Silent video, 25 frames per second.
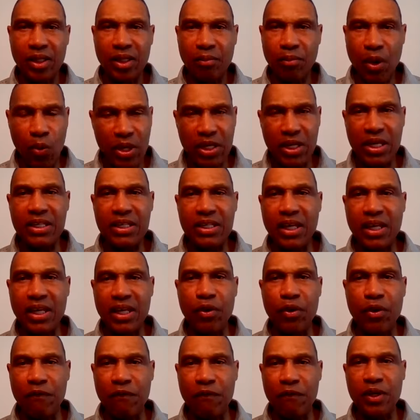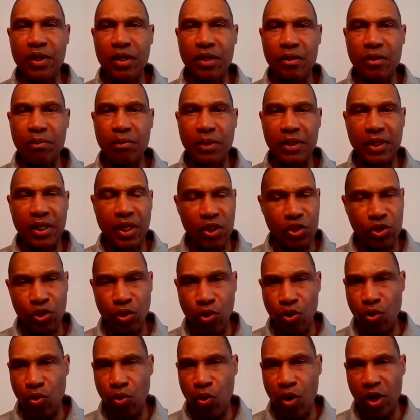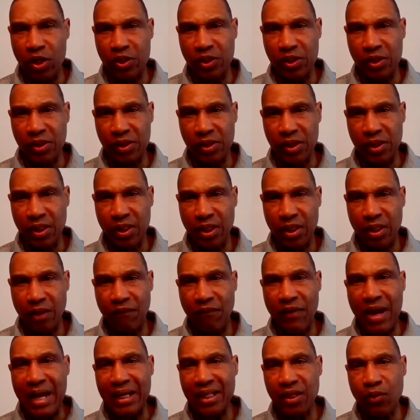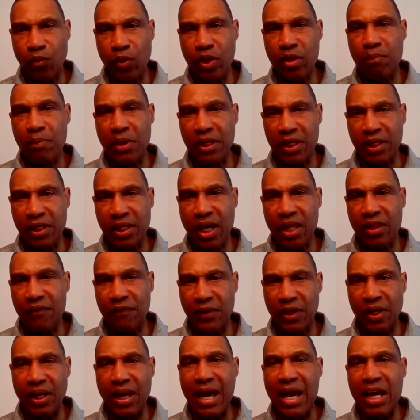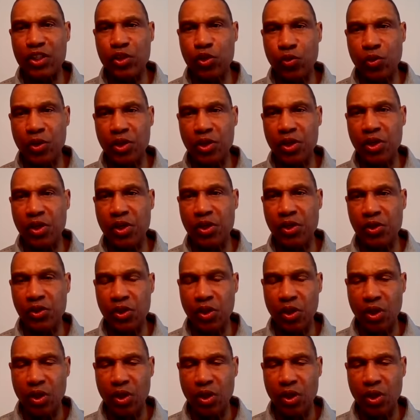but we need to get on the field. But there's no question the fact that we've been together for the last 3 years